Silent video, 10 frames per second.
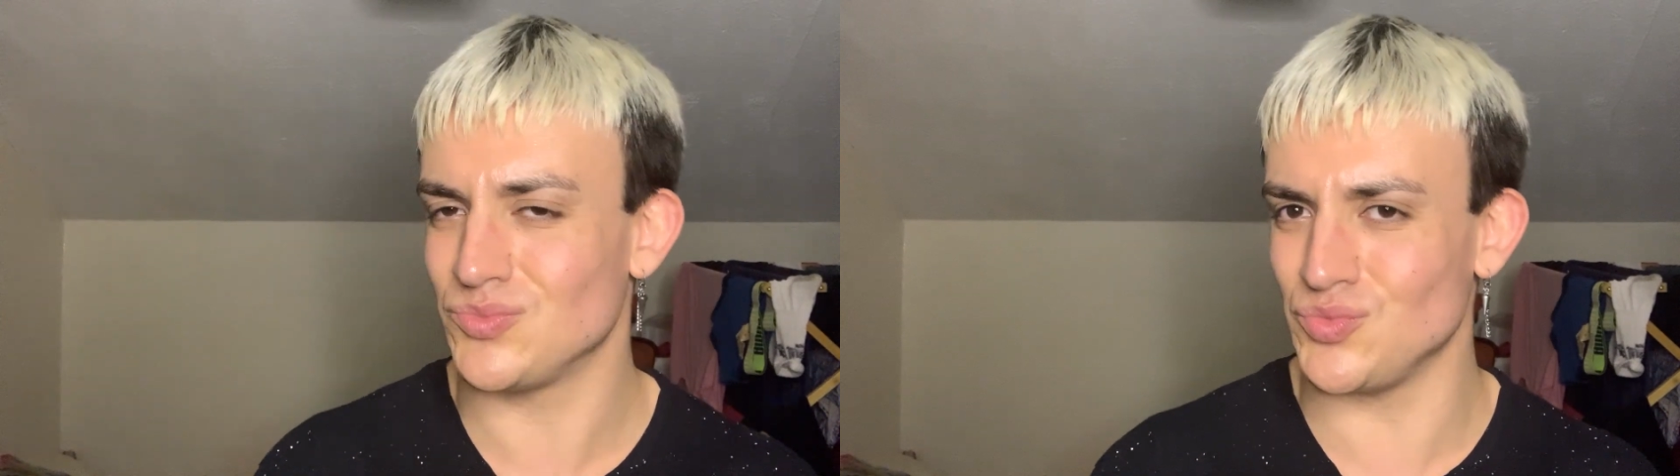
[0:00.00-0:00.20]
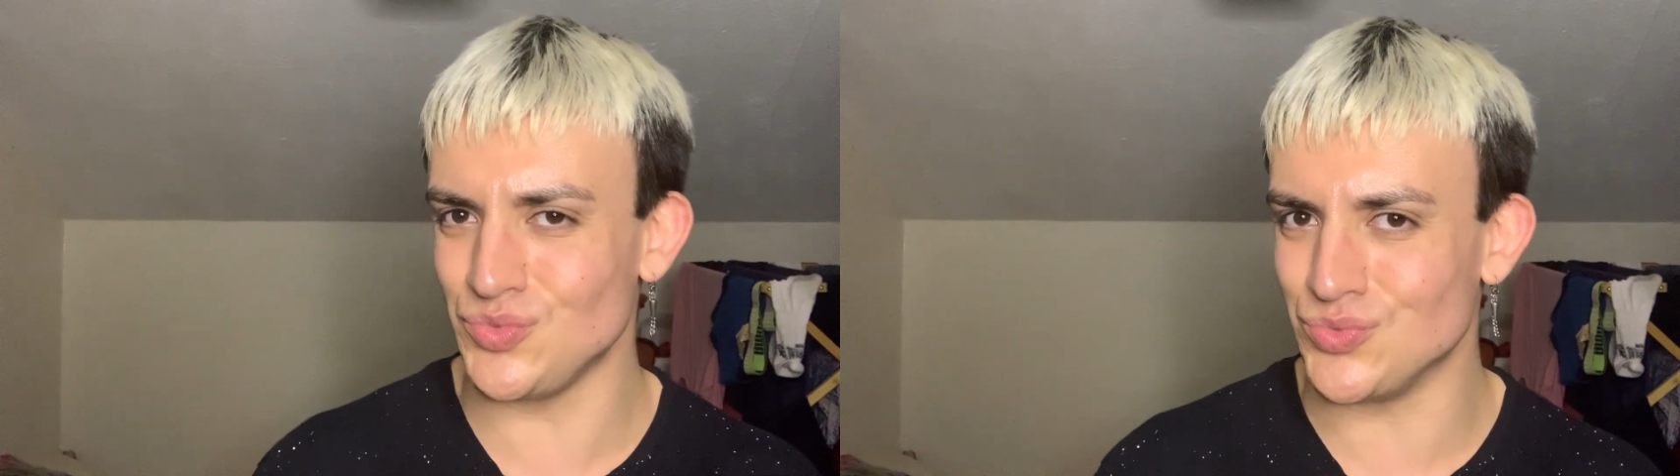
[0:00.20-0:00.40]

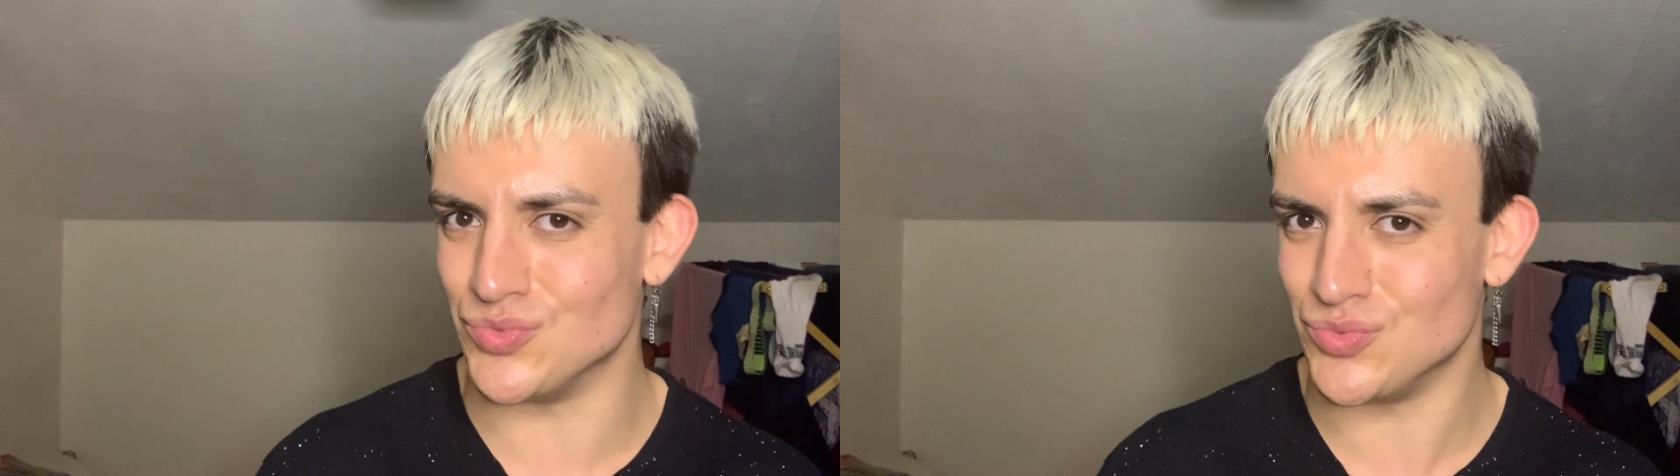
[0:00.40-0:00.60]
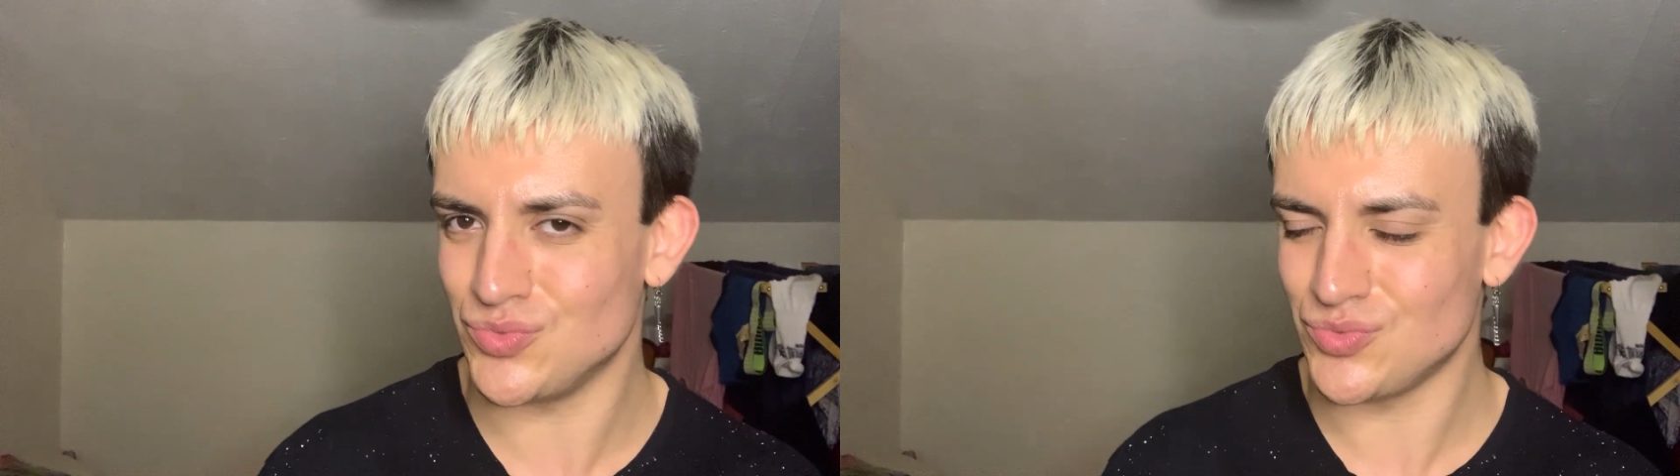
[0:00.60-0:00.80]
Mmm.
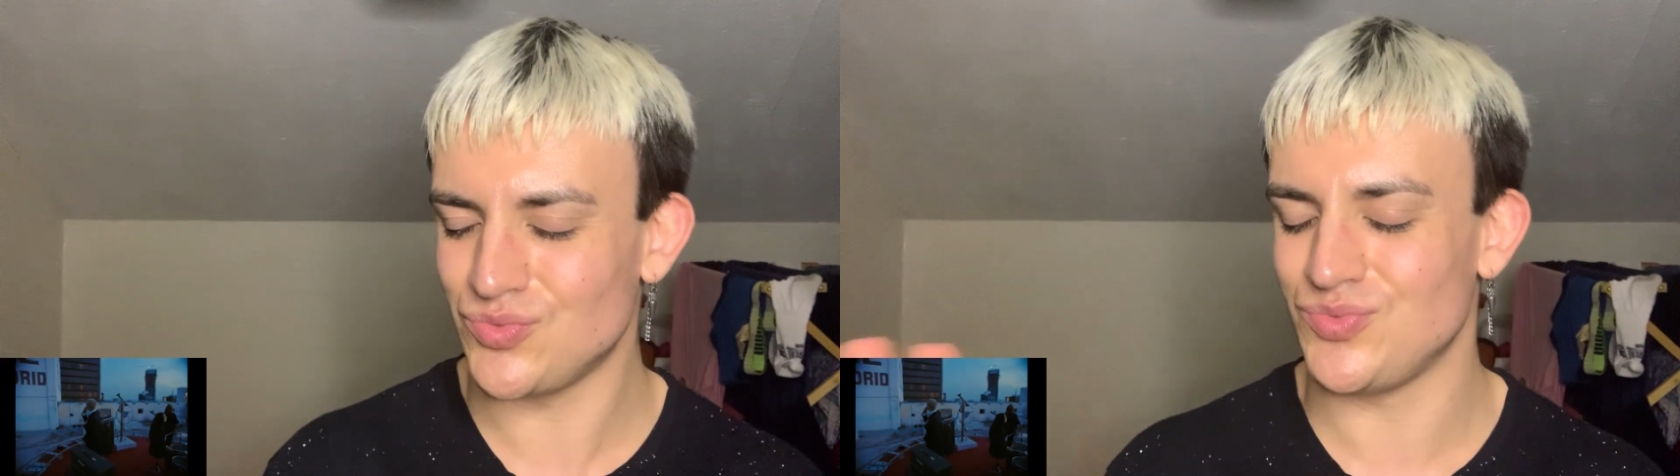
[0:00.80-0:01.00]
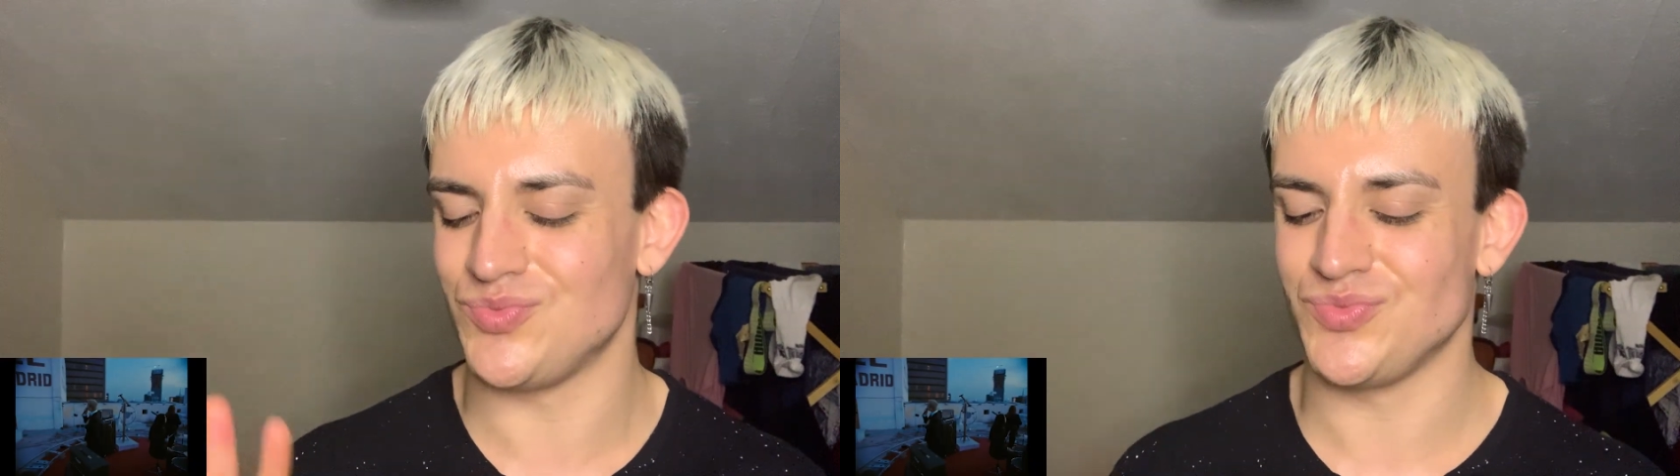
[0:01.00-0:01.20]

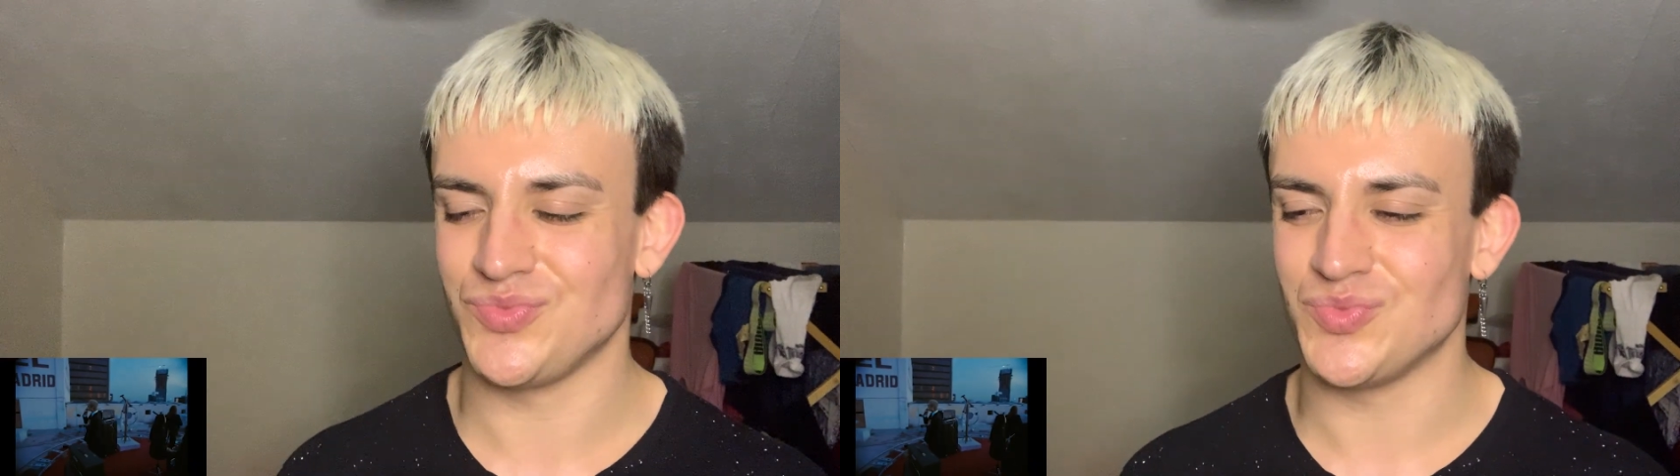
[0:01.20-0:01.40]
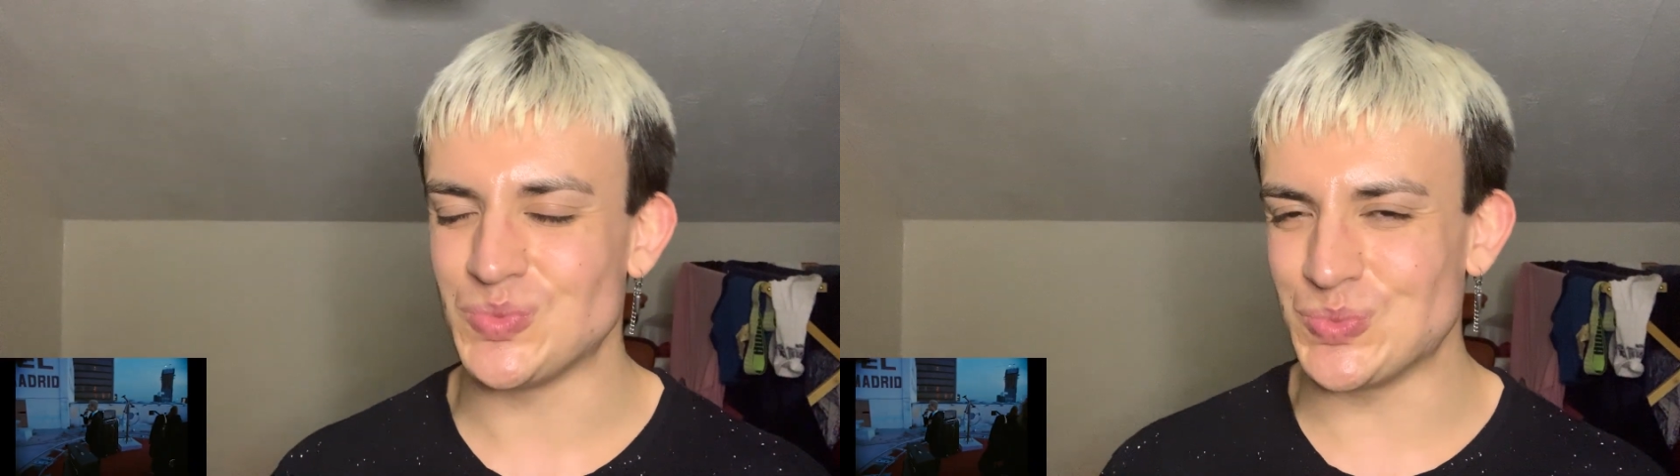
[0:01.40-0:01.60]

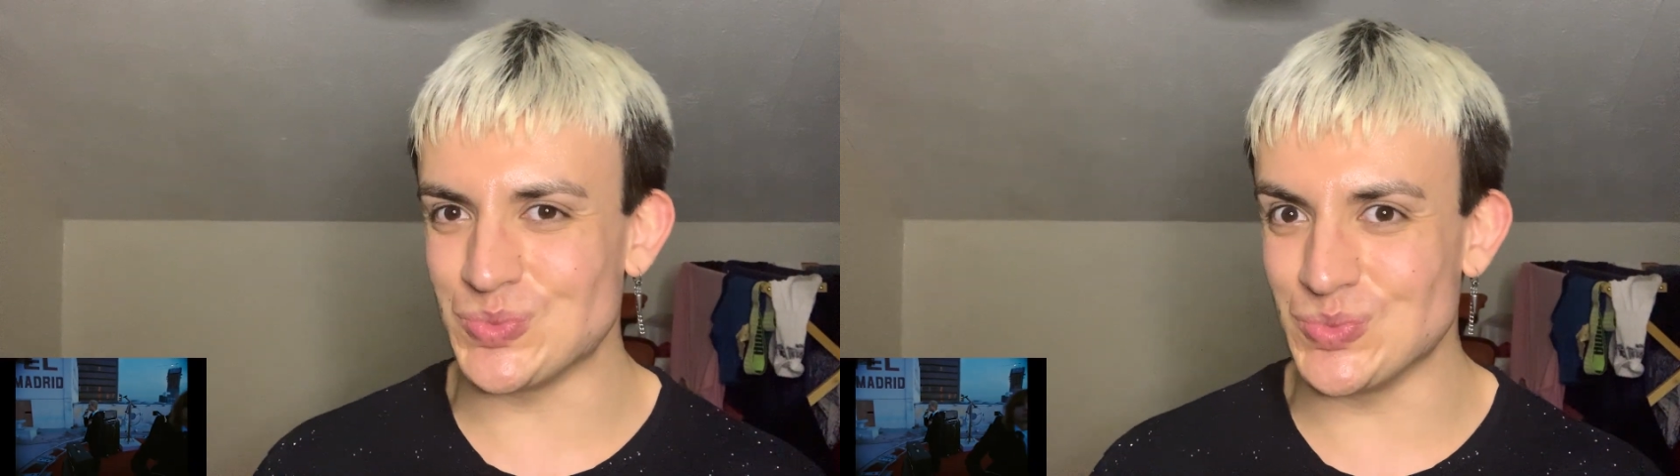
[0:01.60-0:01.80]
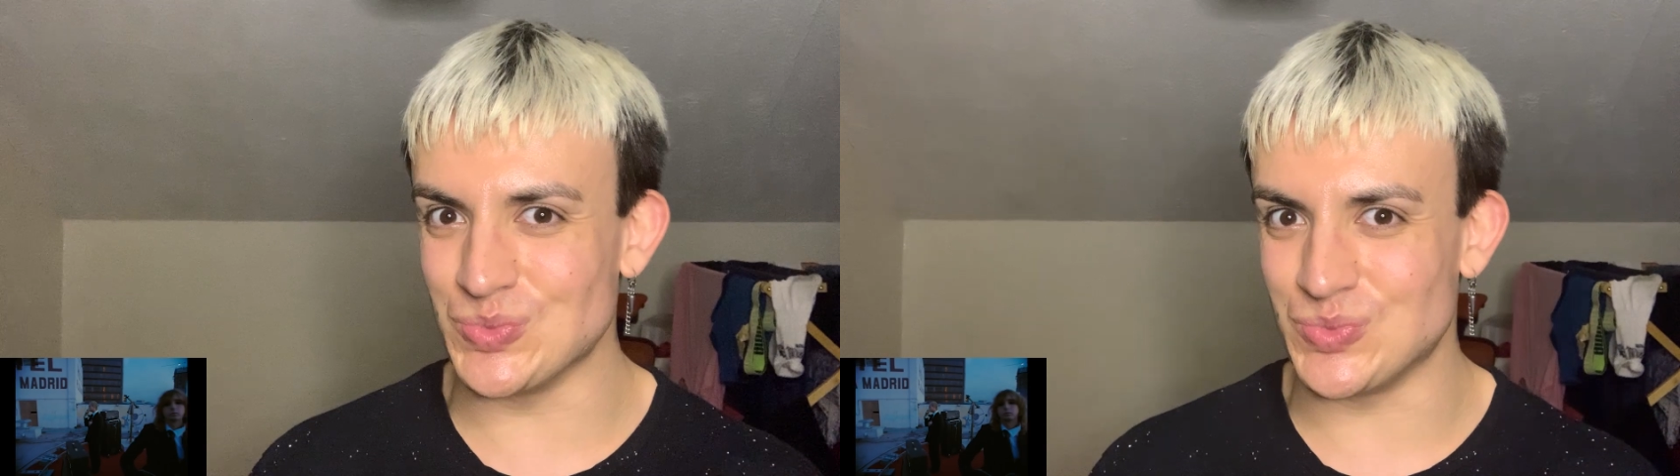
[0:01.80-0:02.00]

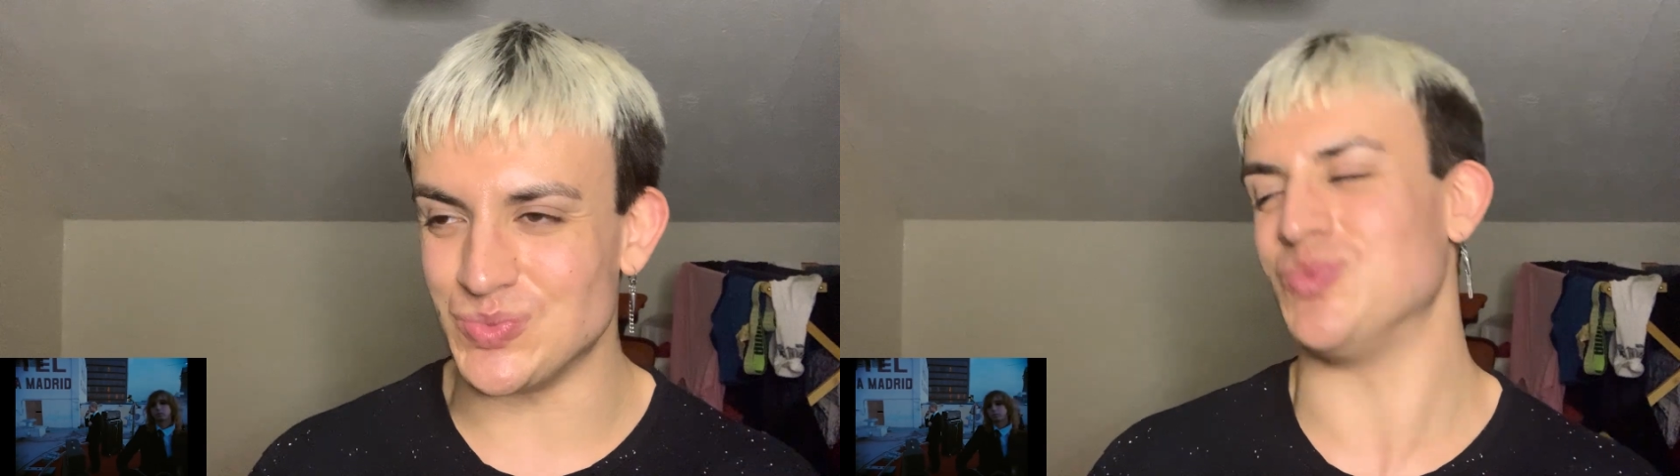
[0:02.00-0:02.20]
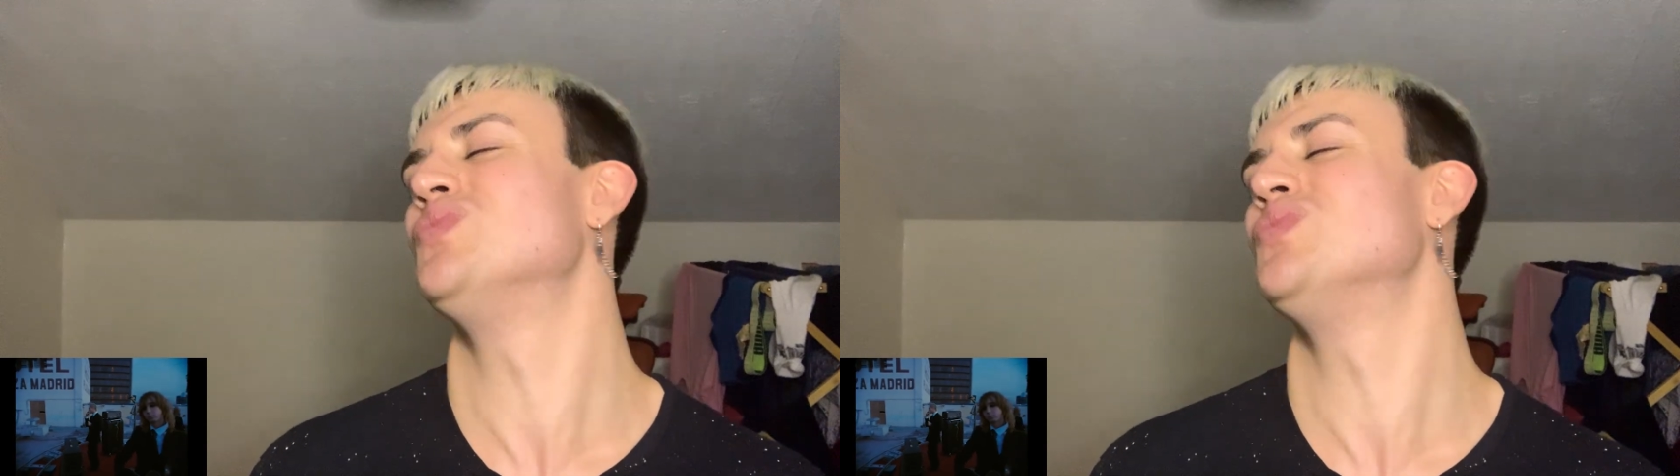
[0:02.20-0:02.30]
Mm.